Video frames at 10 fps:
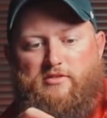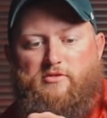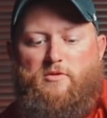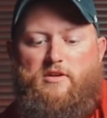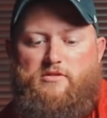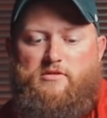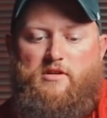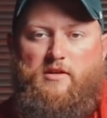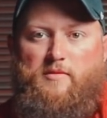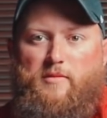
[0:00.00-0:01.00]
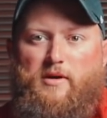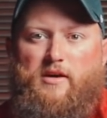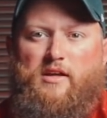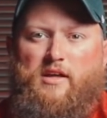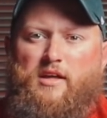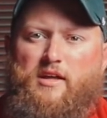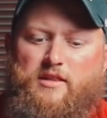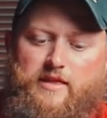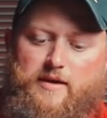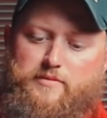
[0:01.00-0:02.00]
too well, but
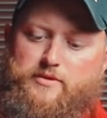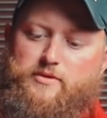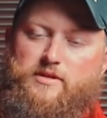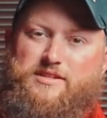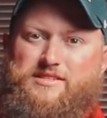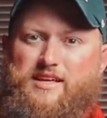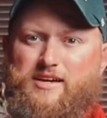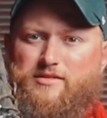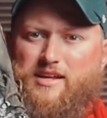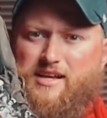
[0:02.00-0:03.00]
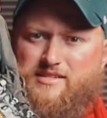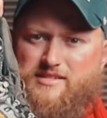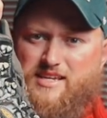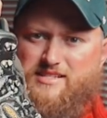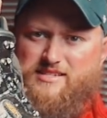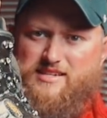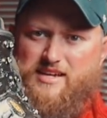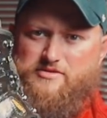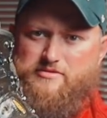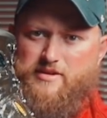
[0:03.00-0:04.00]
that boot is now nice and
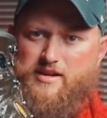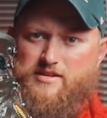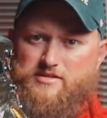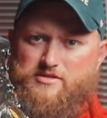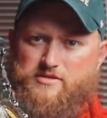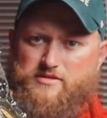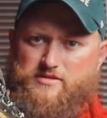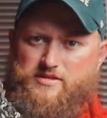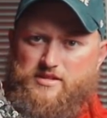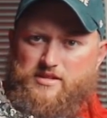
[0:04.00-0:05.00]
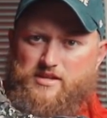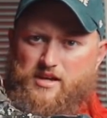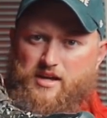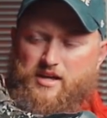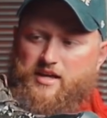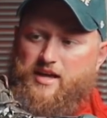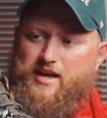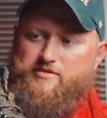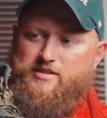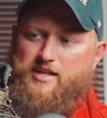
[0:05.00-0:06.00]
saturated. As you can see, I
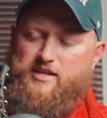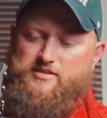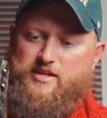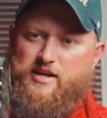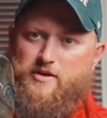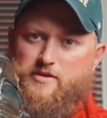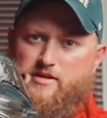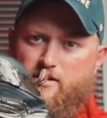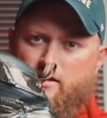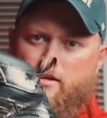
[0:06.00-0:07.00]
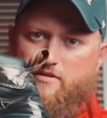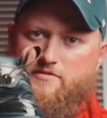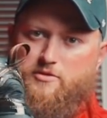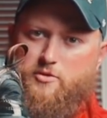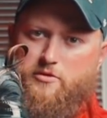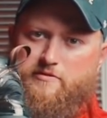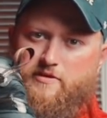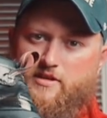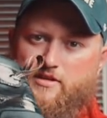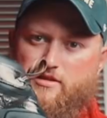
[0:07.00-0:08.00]
have a nice coating of the
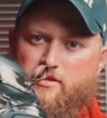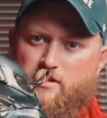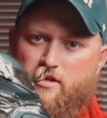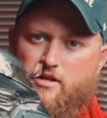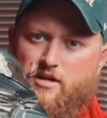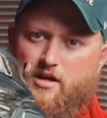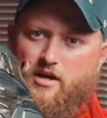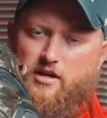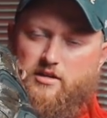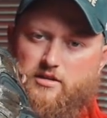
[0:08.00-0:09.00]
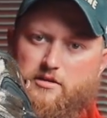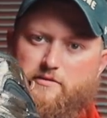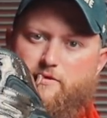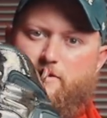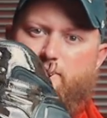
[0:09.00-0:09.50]
Norwegian all over